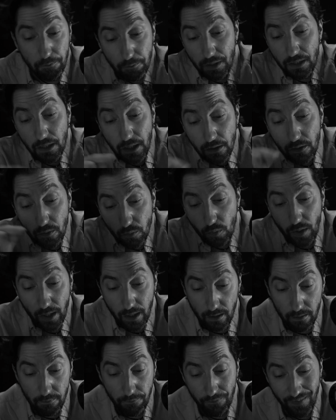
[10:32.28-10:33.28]
But in the
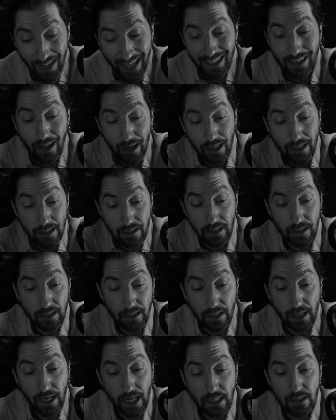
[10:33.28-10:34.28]
will, that
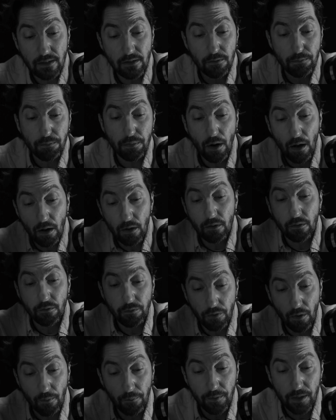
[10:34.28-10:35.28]
idea had sprung
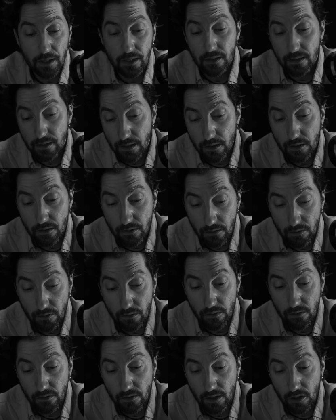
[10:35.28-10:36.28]
from the
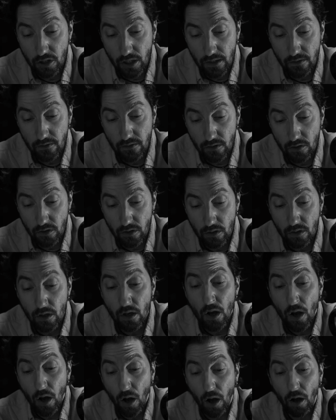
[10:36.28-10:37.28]
sinister suggestion
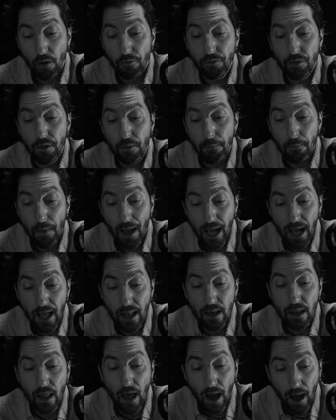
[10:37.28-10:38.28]
of the
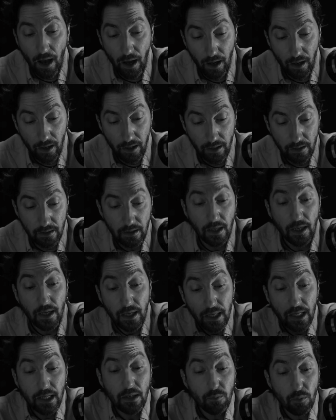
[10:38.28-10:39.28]
man Hyde.
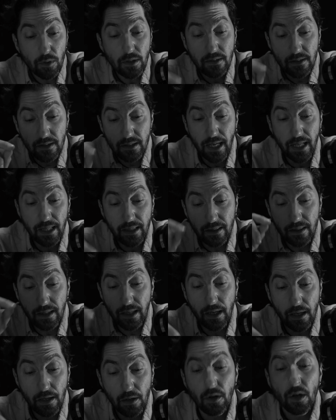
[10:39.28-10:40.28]
It was set
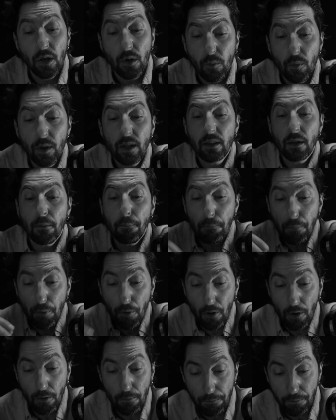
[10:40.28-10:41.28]
there with a
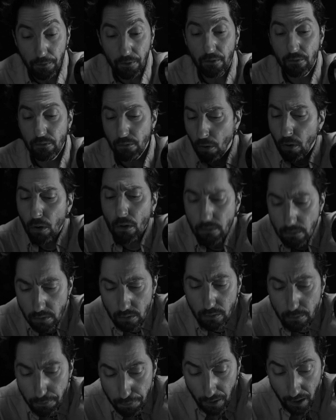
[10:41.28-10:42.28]
purpose, all
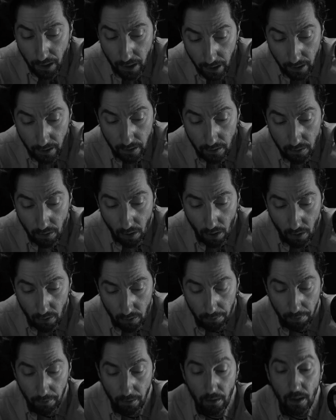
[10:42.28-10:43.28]
too plain and
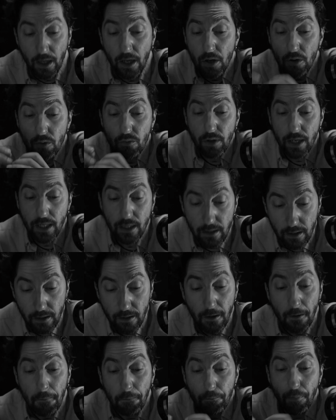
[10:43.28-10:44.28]
horrible,
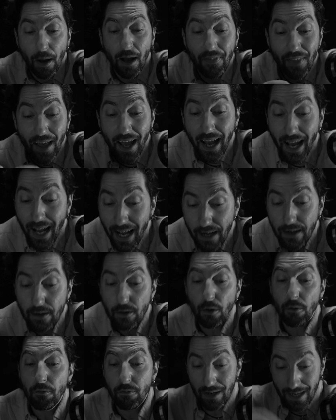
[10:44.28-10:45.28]
written by the hand
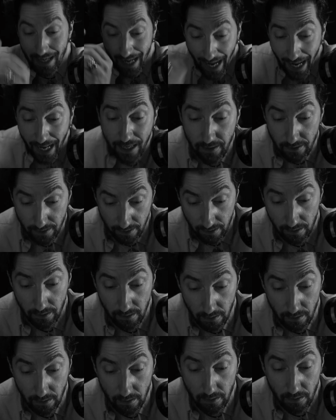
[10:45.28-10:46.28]
of
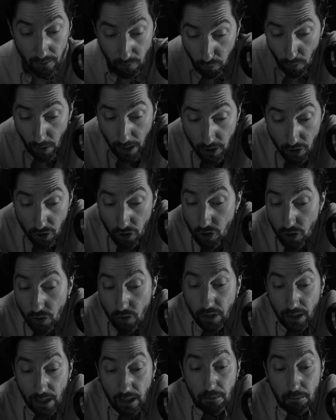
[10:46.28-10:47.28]
Lanyon. What
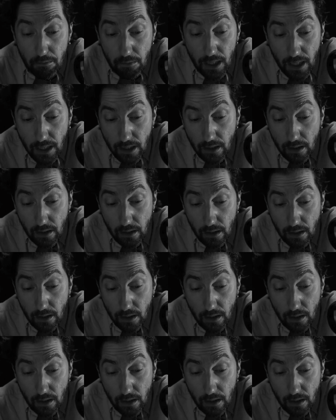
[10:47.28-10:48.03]
should it mean?